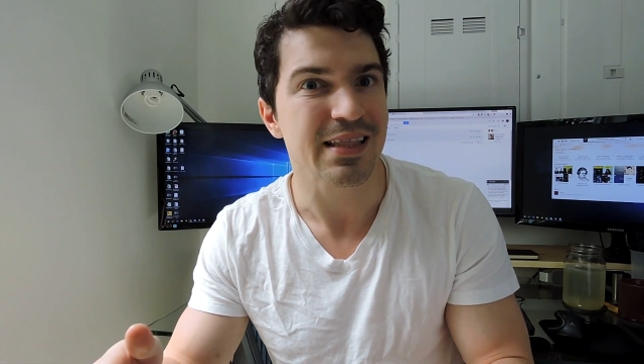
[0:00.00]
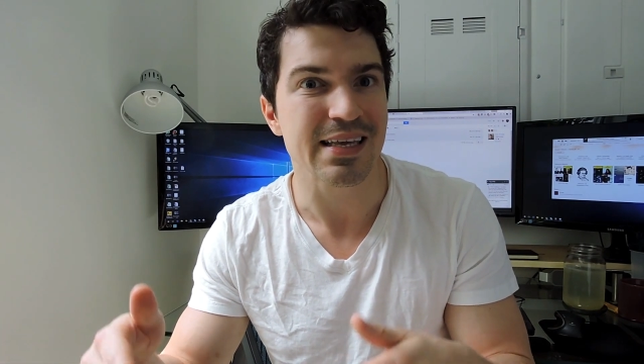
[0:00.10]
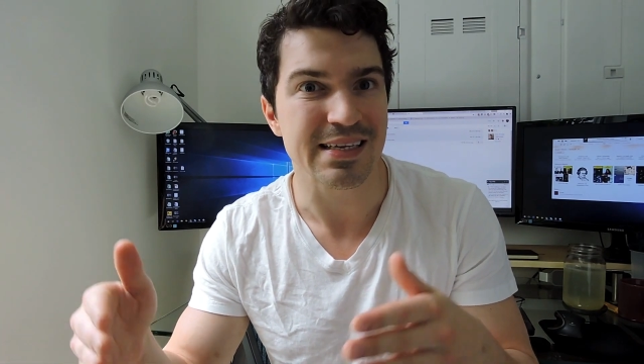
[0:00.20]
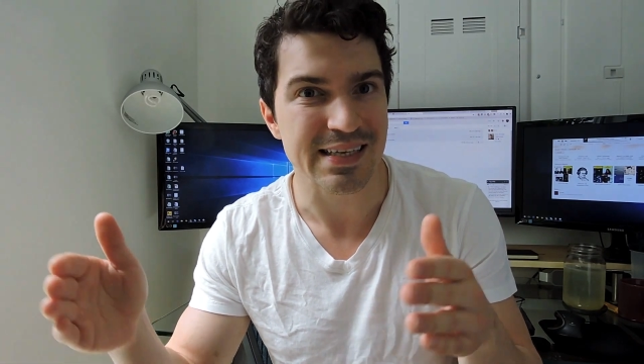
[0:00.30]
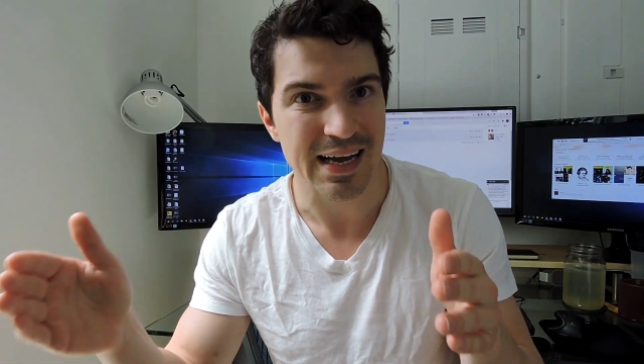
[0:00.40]

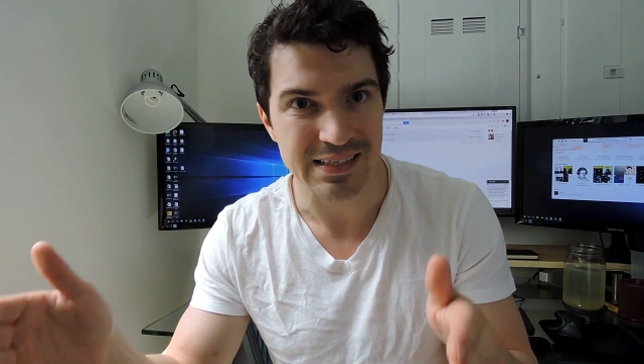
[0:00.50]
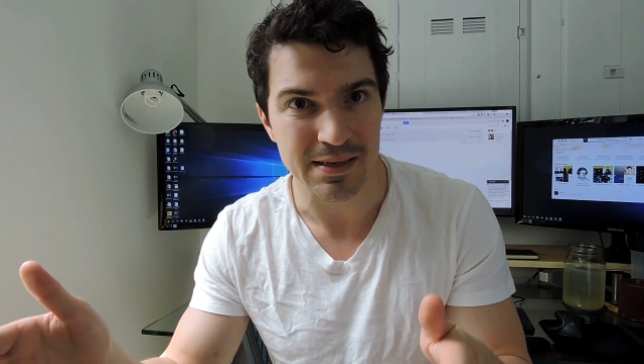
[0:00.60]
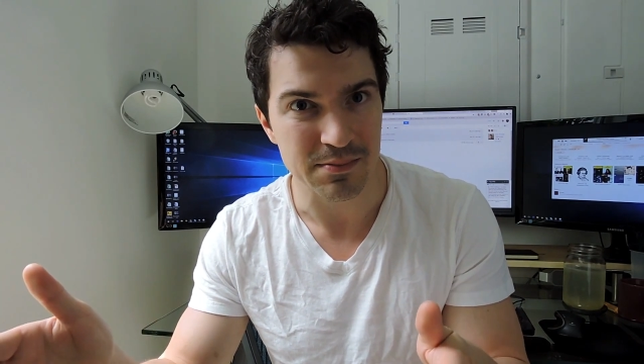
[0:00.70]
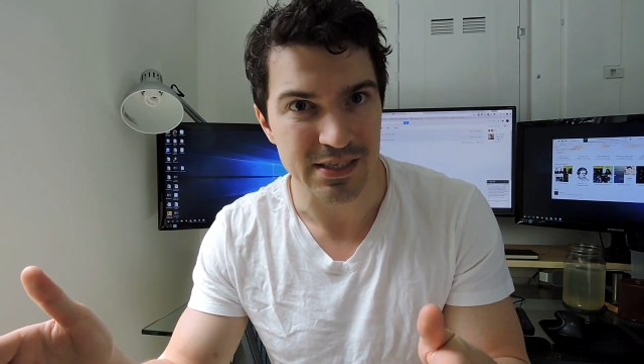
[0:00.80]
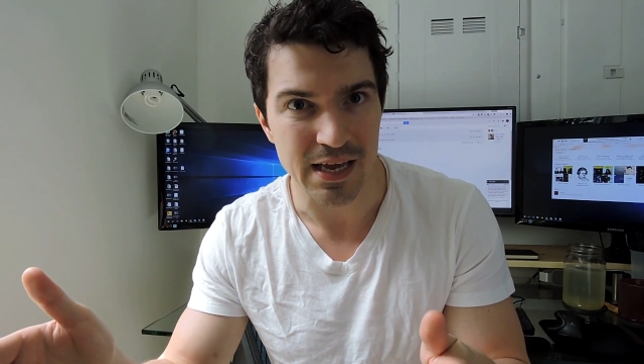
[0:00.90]
the exact
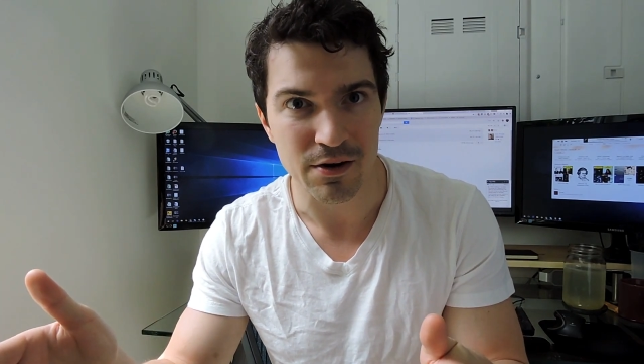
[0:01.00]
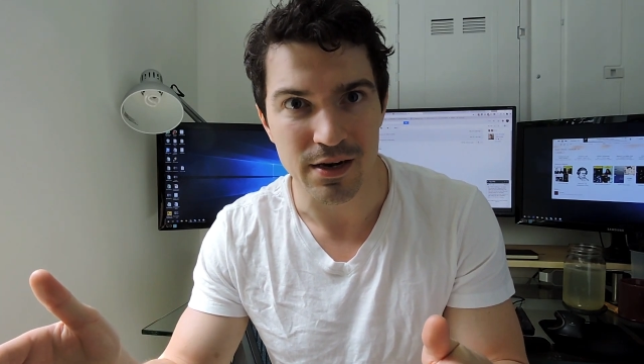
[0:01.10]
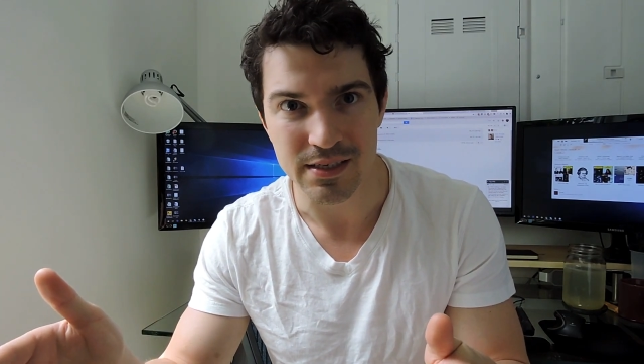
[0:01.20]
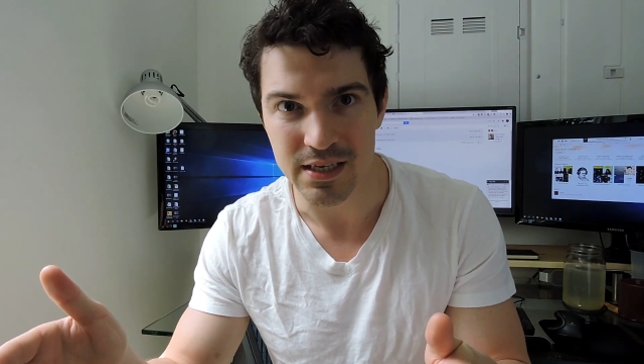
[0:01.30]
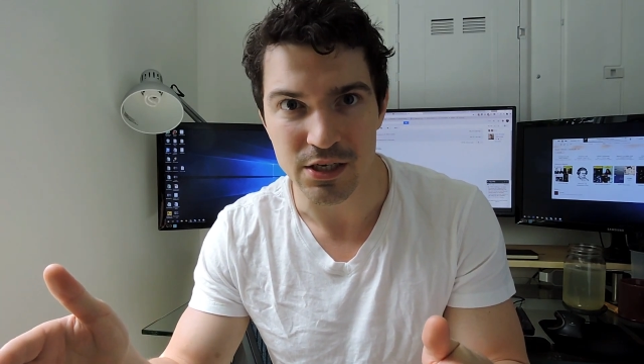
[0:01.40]
same
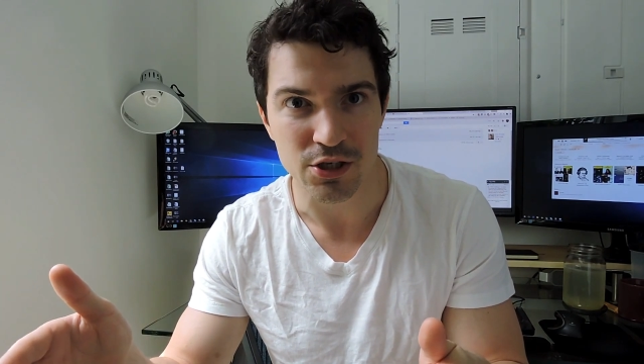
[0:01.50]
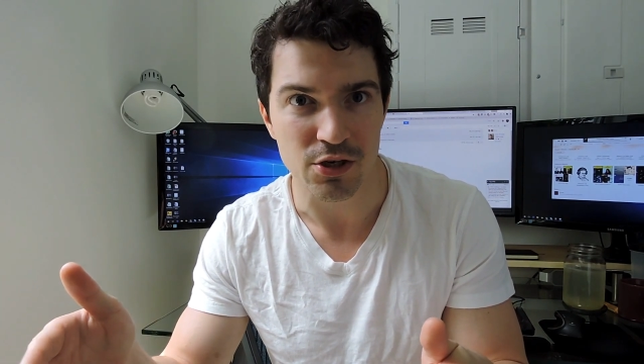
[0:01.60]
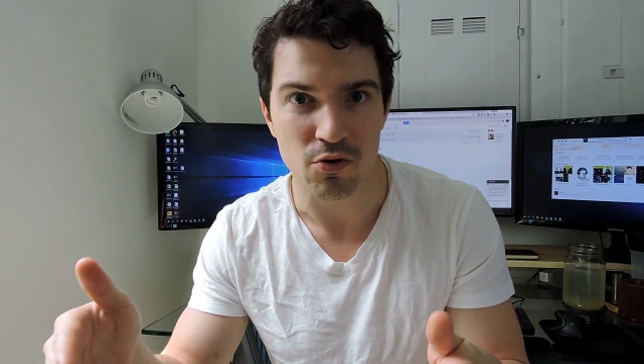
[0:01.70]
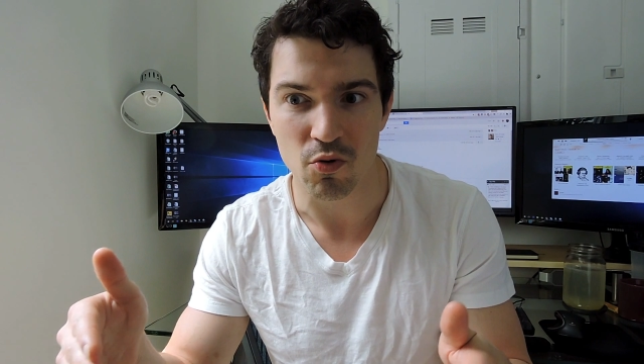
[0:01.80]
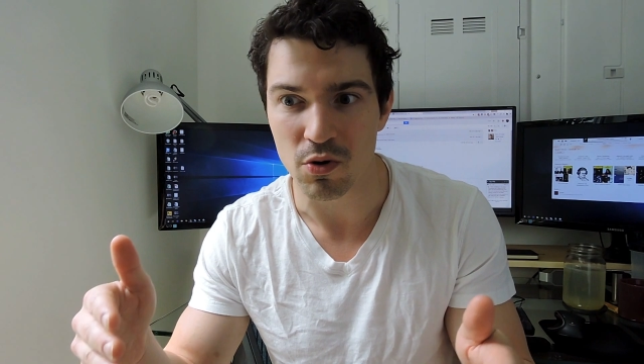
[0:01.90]

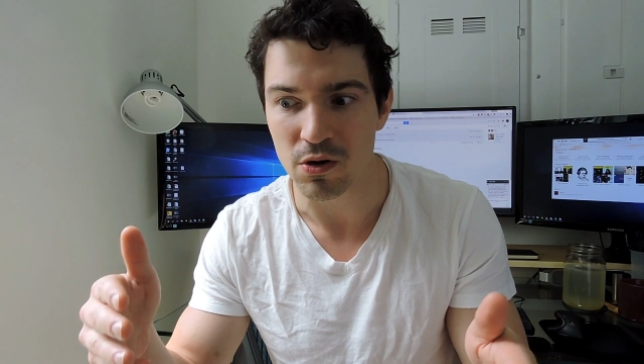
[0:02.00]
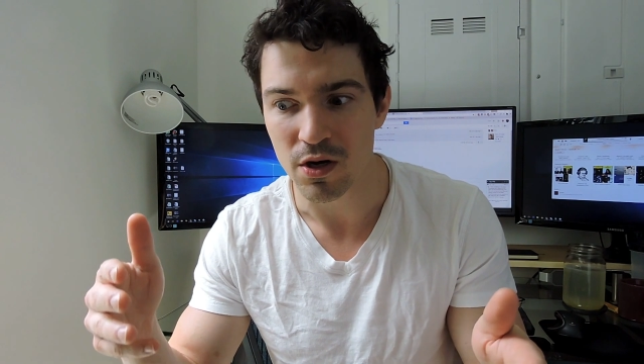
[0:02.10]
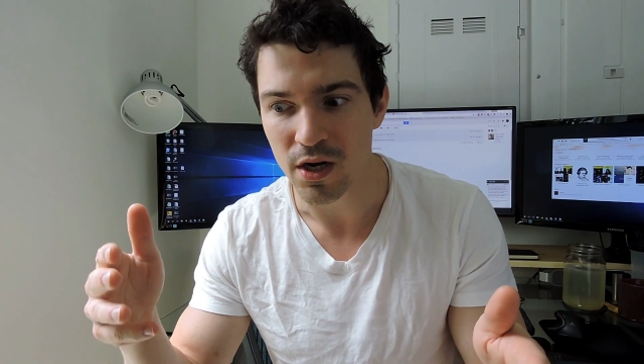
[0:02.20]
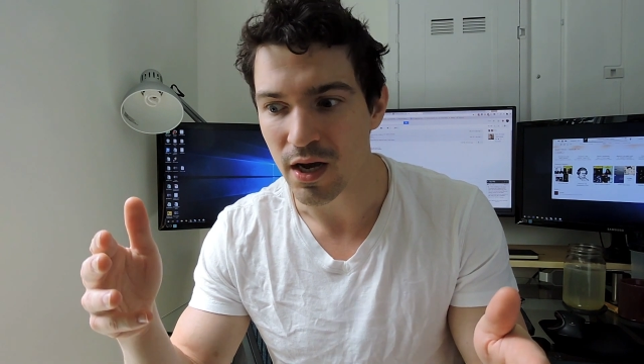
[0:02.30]
standardization, or